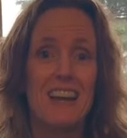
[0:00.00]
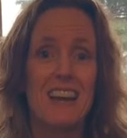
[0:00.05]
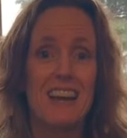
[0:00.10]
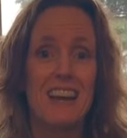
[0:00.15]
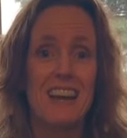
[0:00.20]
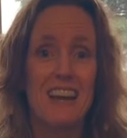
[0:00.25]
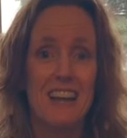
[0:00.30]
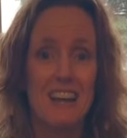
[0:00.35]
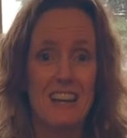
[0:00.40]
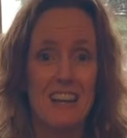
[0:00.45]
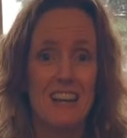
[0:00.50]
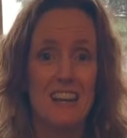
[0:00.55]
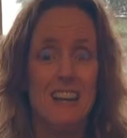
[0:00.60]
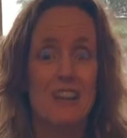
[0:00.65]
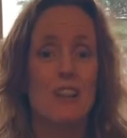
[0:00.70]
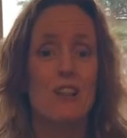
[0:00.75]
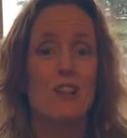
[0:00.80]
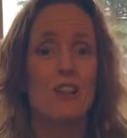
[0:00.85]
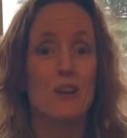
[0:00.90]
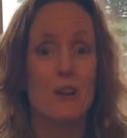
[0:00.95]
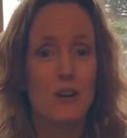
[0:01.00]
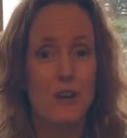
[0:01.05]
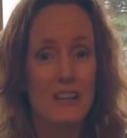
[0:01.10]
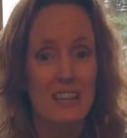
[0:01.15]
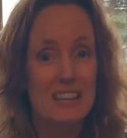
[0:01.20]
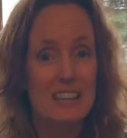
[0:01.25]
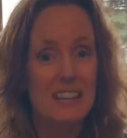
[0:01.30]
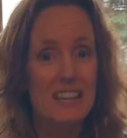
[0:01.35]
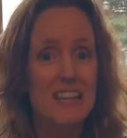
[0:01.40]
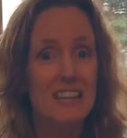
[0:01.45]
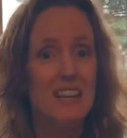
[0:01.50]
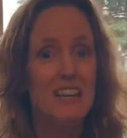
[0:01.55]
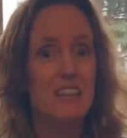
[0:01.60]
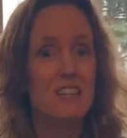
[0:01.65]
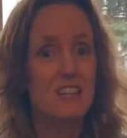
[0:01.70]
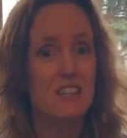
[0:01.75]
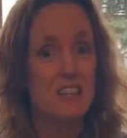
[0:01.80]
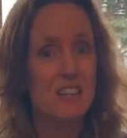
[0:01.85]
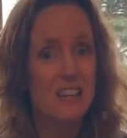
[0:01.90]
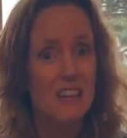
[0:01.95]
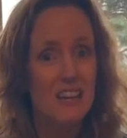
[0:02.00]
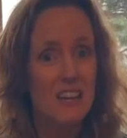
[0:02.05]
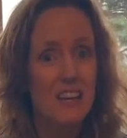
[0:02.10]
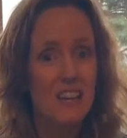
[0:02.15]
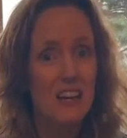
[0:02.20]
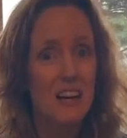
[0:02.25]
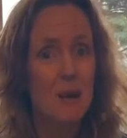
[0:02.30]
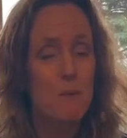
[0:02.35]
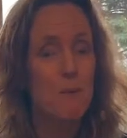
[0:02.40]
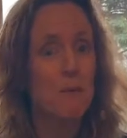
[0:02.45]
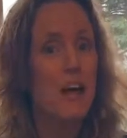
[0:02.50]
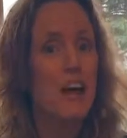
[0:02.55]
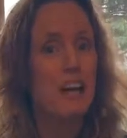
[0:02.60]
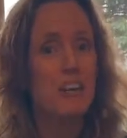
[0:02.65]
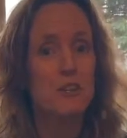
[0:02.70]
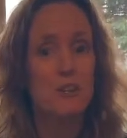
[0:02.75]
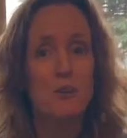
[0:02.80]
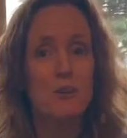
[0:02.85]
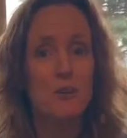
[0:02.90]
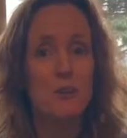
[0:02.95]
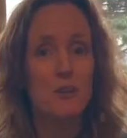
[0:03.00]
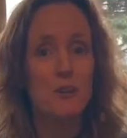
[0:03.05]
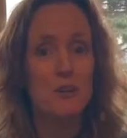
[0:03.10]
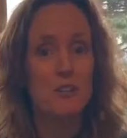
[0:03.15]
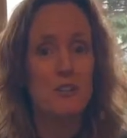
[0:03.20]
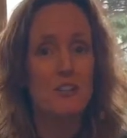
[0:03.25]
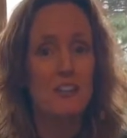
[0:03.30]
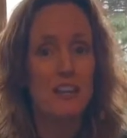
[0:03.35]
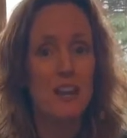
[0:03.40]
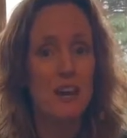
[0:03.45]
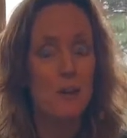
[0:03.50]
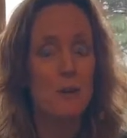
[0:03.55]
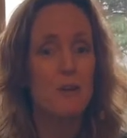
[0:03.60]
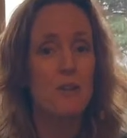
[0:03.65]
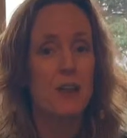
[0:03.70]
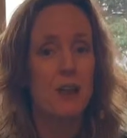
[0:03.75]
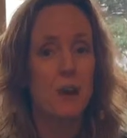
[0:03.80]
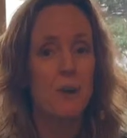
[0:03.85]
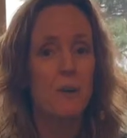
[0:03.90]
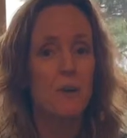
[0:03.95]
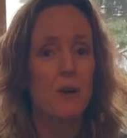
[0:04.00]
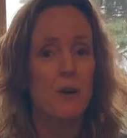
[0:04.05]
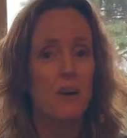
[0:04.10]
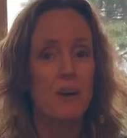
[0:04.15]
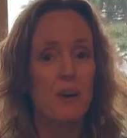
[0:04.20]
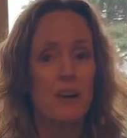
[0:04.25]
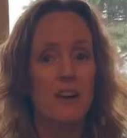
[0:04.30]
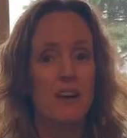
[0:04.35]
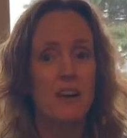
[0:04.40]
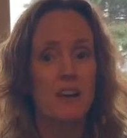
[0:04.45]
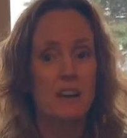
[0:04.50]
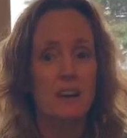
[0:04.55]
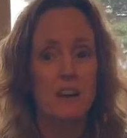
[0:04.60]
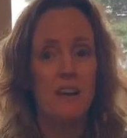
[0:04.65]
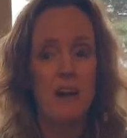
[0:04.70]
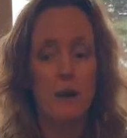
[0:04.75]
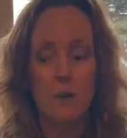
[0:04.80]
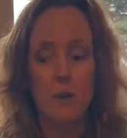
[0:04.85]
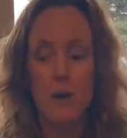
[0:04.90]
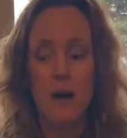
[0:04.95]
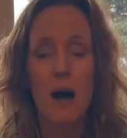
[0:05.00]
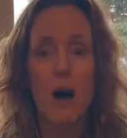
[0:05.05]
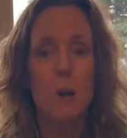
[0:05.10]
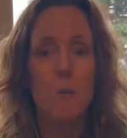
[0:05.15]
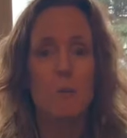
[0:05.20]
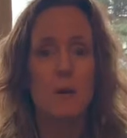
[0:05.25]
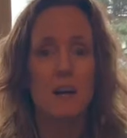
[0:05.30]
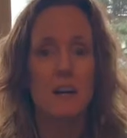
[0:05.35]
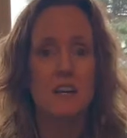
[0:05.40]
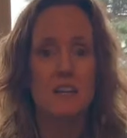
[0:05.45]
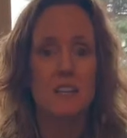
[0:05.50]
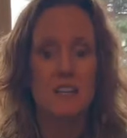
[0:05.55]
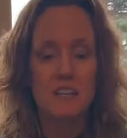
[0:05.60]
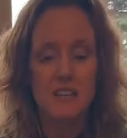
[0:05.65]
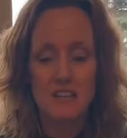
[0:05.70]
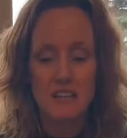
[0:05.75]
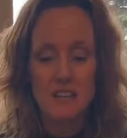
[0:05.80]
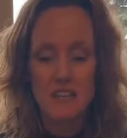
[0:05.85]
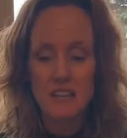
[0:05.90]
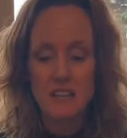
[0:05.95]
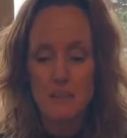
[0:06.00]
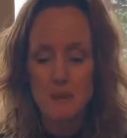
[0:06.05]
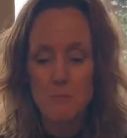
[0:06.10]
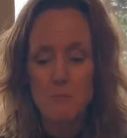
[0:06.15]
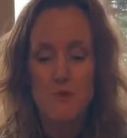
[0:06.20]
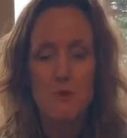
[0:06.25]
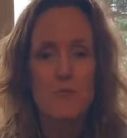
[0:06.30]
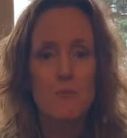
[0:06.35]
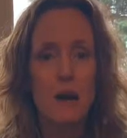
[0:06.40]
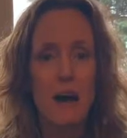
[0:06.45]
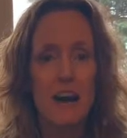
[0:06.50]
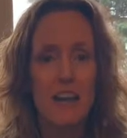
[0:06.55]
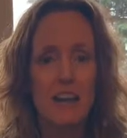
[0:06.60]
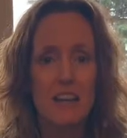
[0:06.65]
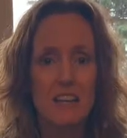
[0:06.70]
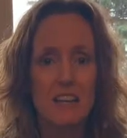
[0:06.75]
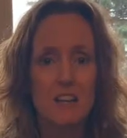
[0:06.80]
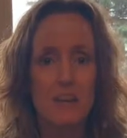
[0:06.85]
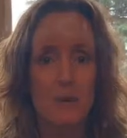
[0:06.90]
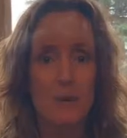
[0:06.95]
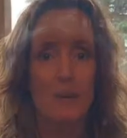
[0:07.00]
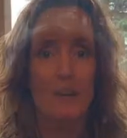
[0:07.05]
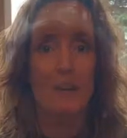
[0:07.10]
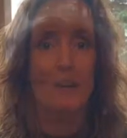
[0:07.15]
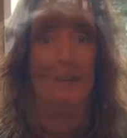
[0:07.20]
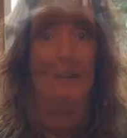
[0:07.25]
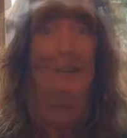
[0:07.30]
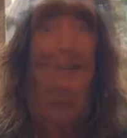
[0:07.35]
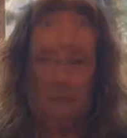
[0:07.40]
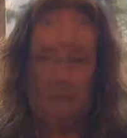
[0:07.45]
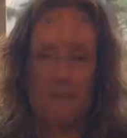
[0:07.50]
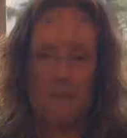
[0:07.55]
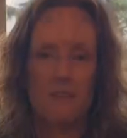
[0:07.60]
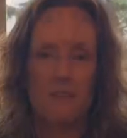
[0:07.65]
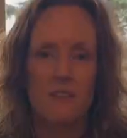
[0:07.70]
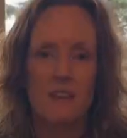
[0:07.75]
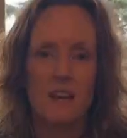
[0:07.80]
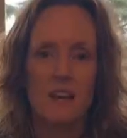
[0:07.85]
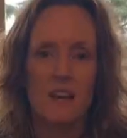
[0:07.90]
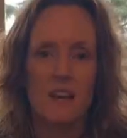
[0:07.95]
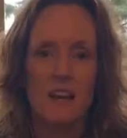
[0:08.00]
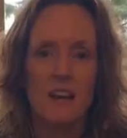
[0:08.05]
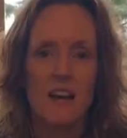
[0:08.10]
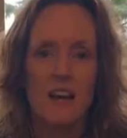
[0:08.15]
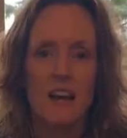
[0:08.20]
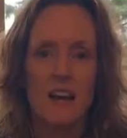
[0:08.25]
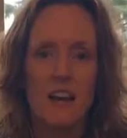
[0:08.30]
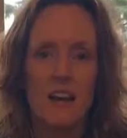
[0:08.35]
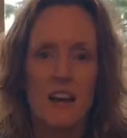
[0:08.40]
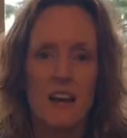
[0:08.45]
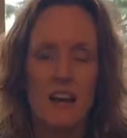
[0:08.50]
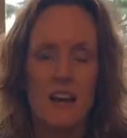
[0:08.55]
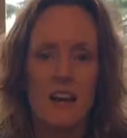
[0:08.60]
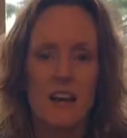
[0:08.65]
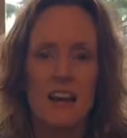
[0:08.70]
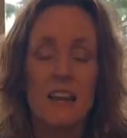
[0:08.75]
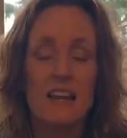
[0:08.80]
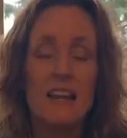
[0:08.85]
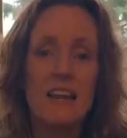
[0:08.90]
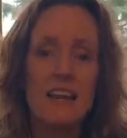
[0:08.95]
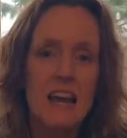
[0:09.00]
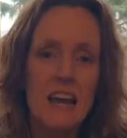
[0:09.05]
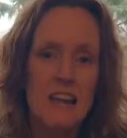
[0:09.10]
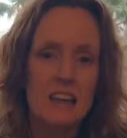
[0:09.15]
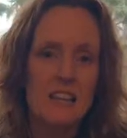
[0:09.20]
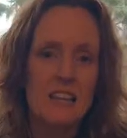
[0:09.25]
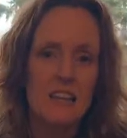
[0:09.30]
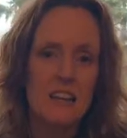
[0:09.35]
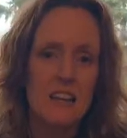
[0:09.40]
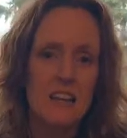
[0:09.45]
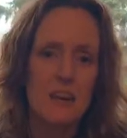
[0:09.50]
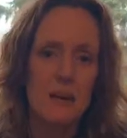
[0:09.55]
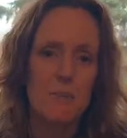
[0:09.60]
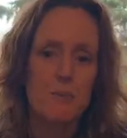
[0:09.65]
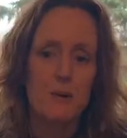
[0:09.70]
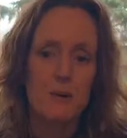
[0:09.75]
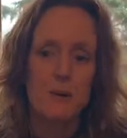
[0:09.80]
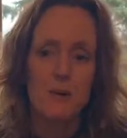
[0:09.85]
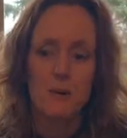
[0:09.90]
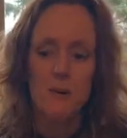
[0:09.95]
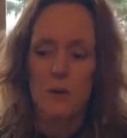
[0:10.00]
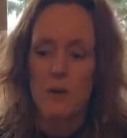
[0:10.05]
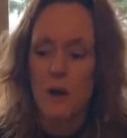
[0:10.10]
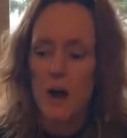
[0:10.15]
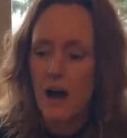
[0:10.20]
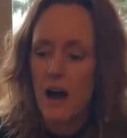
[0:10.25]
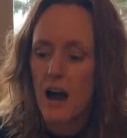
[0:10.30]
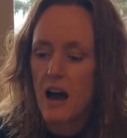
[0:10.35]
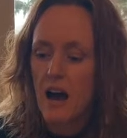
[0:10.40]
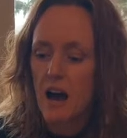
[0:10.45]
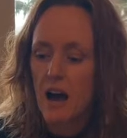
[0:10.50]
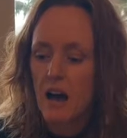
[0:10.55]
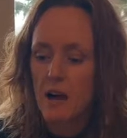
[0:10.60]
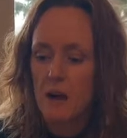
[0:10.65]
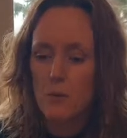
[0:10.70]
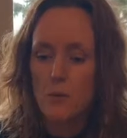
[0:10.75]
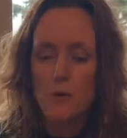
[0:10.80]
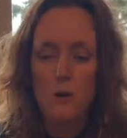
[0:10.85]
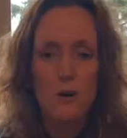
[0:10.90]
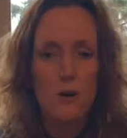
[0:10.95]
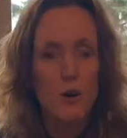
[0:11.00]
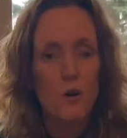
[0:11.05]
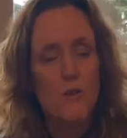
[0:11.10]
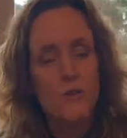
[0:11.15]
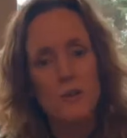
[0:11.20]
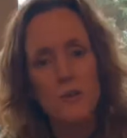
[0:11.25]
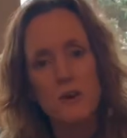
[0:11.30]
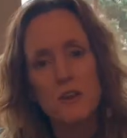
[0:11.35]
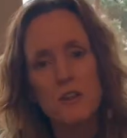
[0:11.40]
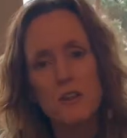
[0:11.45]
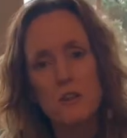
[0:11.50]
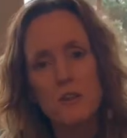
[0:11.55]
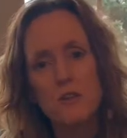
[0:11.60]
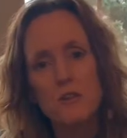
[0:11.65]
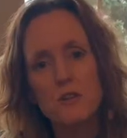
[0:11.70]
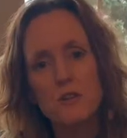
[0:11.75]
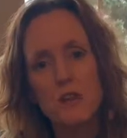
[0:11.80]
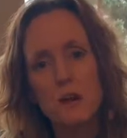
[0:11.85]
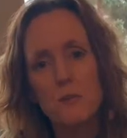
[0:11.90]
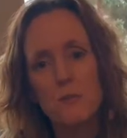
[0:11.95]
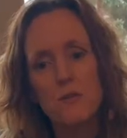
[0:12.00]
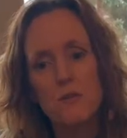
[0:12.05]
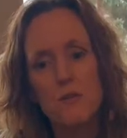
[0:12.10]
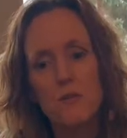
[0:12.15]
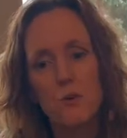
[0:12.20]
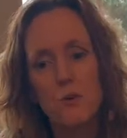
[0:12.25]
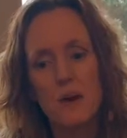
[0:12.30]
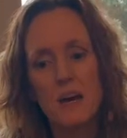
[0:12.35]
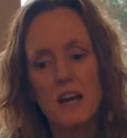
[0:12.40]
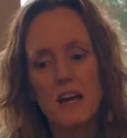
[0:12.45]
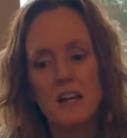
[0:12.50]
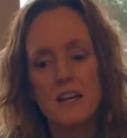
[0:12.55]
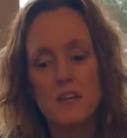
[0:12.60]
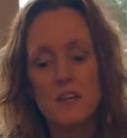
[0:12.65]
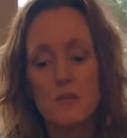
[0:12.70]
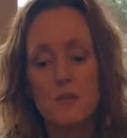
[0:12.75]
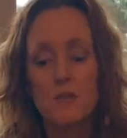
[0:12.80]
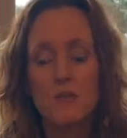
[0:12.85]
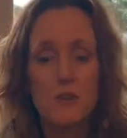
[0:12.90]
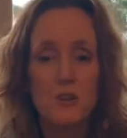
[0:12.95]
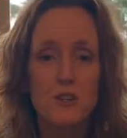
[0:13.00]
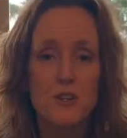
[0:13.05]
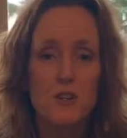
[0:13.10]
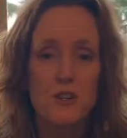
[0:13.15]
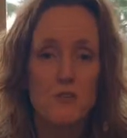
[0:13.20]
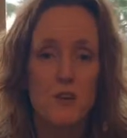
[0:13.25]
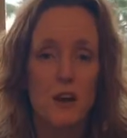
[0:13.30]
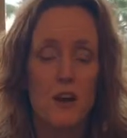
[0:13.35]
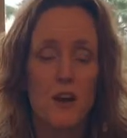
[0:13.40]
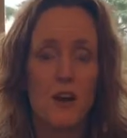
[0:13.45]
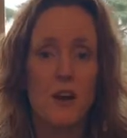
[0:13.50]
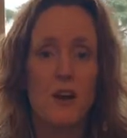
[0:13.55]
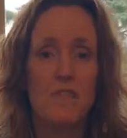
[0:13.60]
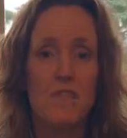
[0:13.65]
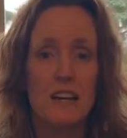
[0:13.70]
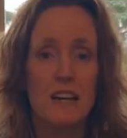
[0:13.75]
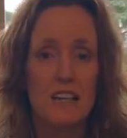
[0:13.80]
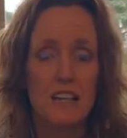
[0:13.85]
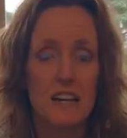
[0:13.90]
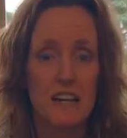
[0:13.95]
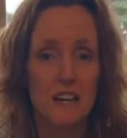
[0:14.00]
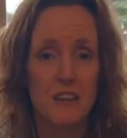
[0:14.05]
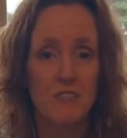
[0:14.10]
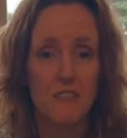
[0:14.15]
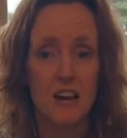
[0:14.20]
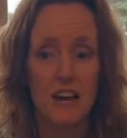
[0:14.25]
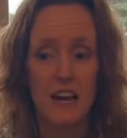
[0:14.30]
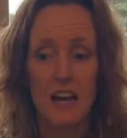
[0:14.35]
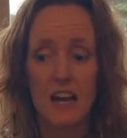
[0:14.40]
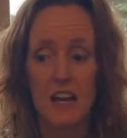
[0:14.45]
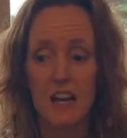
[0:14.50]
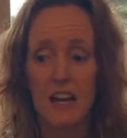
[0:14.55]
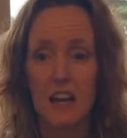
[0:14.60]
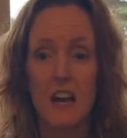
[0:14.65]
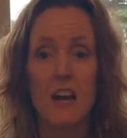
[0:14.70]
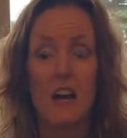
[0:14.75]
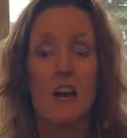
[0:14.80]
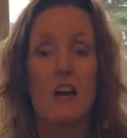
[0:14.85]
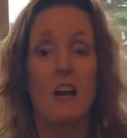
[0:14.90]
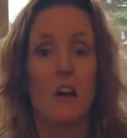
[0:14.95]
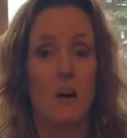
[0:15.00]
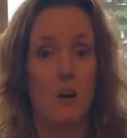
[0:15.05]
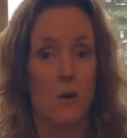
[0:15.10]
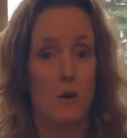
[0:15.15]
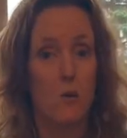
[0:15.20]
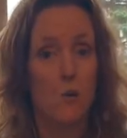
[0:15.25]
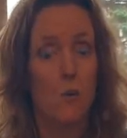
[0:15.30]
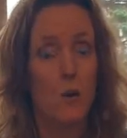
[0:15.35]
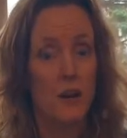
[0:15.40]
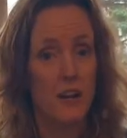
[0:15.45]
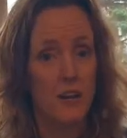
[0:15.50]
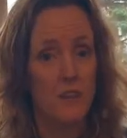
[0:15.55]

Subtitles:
in learning skills, applying tools that will help us move back into the window. In the next clip, I will go over with you some of the ways, first of all, of identifying what it